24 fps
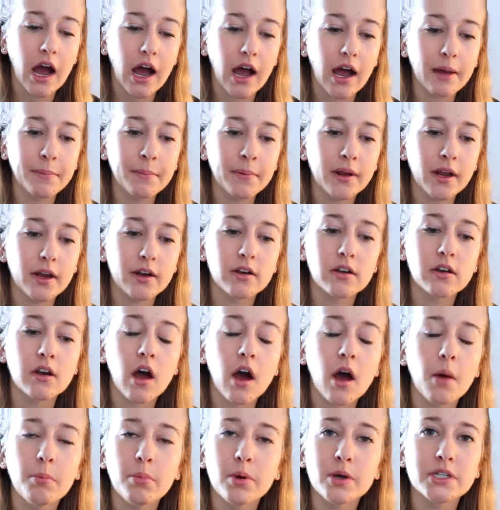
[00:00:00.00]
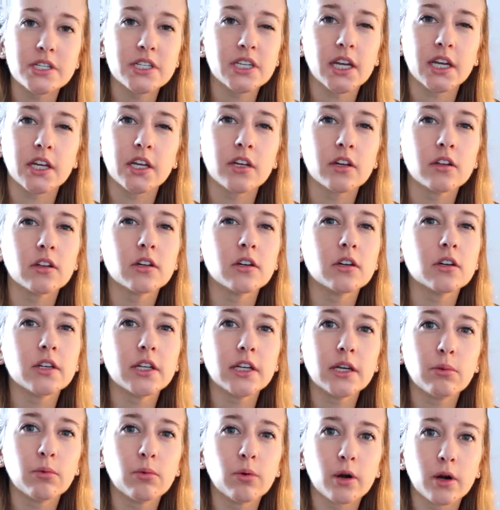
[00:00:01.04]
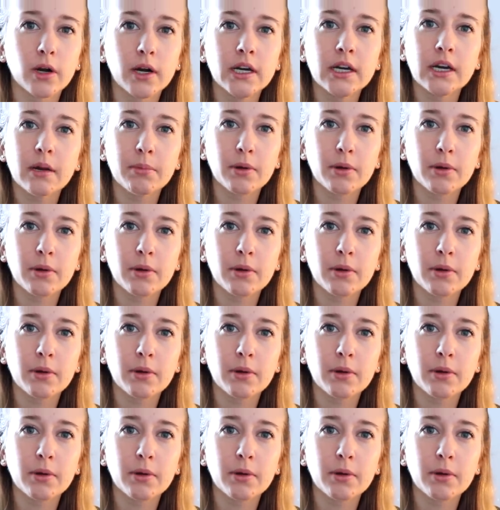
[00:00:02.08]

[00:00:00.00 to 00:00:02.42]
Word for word: I'm not particularly worried